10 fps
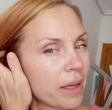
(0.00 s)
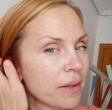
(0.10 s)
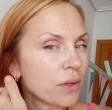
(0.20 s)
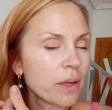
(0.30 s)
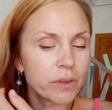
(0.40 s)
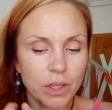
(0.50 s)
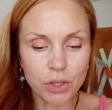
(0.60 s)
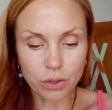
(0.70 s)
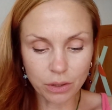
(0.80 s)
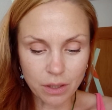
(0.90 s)
If you have
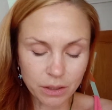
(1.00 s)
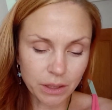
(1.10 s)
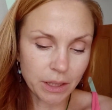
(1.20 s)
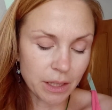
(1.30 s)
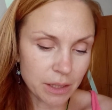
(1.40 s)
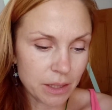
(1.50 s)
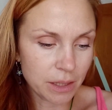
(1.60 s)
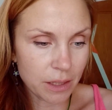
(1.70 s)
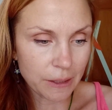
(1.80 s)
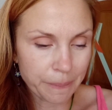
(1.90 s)
natural color, I guess
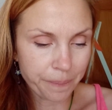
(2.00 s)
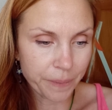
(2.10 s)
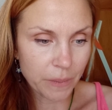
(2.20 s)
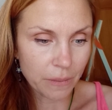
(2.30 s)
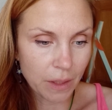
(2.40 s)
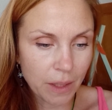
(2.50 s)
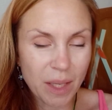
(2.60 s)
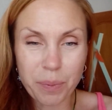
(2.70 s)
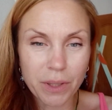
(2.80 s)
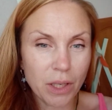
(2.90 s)

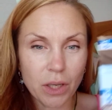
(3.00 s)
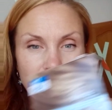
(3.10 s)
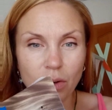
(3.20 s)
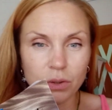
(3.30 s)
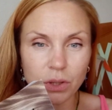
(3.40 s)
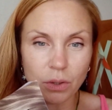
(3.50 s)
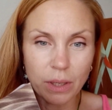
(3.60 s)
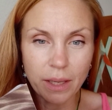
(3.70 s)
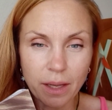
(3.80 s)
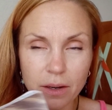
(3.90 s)
keeping it on your
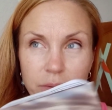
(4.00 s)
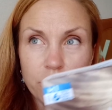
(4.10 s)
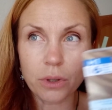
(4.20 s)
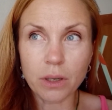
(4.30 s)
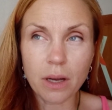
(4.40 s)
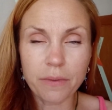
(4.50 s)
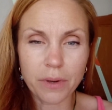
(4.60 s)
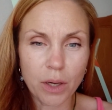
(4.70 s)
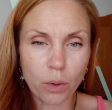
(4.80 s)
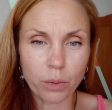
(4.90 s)
hair for half
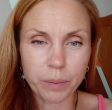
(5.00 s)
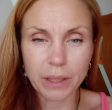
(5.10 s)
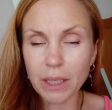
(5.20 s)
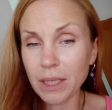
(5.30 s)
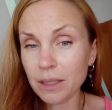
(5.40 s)
an hour will be